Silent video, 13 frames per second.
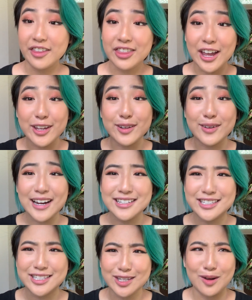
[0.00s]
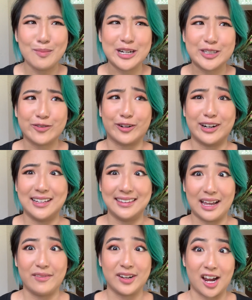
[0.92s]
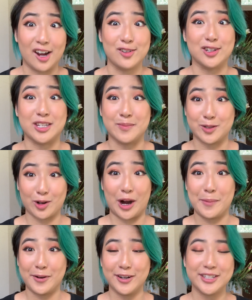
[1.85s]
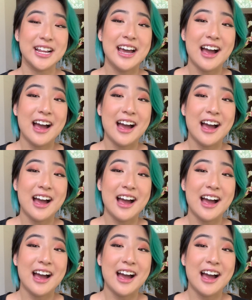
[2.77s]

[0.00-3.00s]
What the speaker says: Thank you guys so much for 1,100 subscribers.